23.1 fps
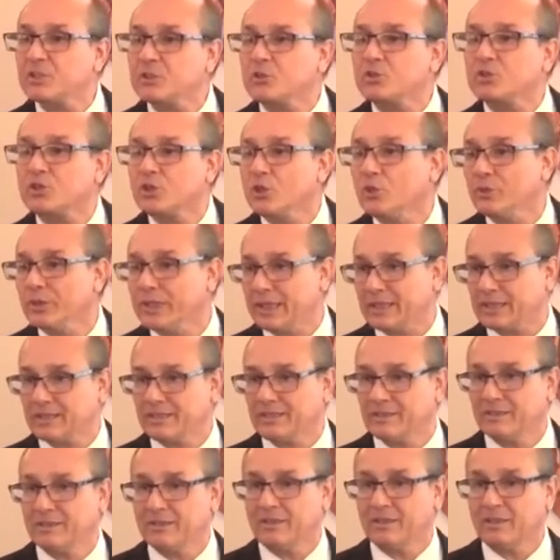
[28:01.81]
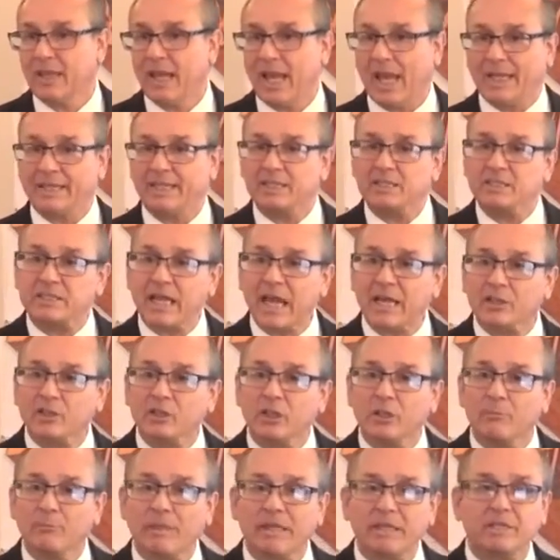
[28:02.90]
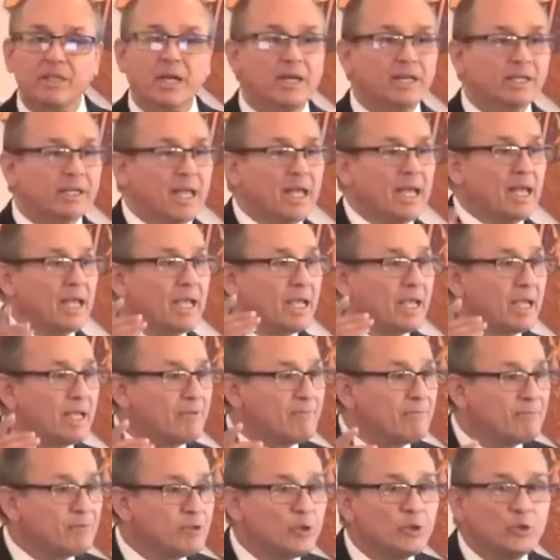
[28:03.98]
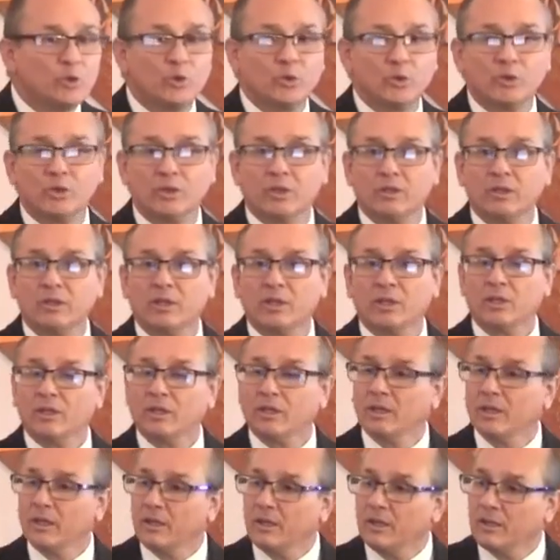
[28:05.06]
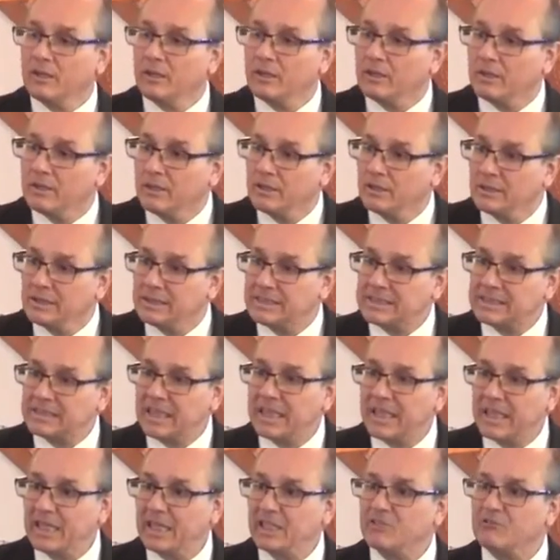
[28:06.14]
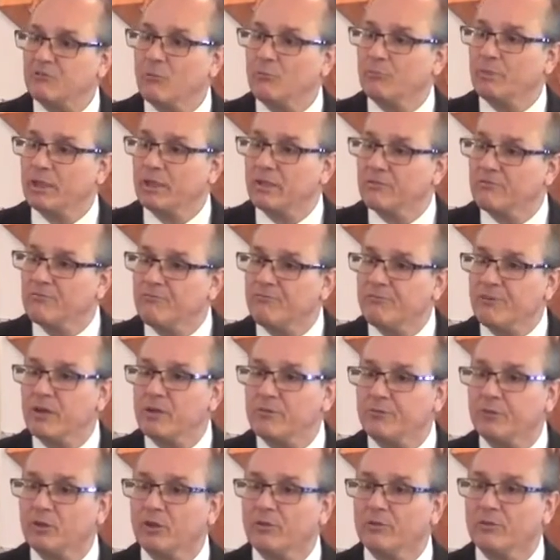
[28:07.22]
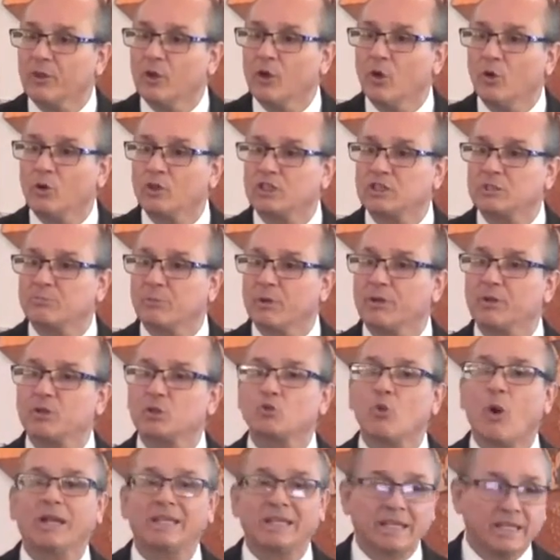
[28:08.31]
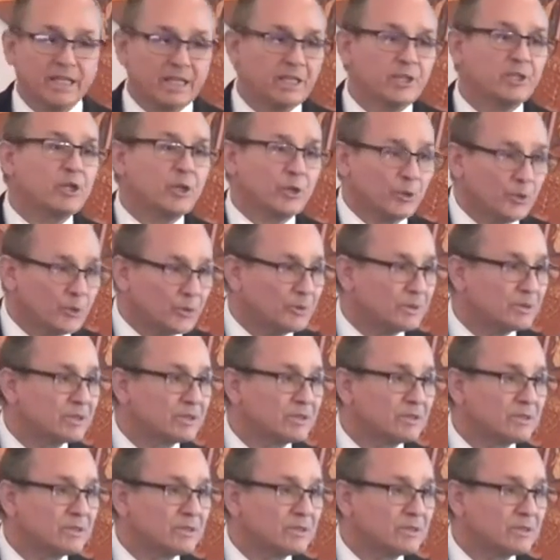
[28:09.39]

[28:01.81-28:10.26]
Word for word: is who's doing it. And it's not going to be done if you cease from being fearful of the Holy Spirit dwelling in you.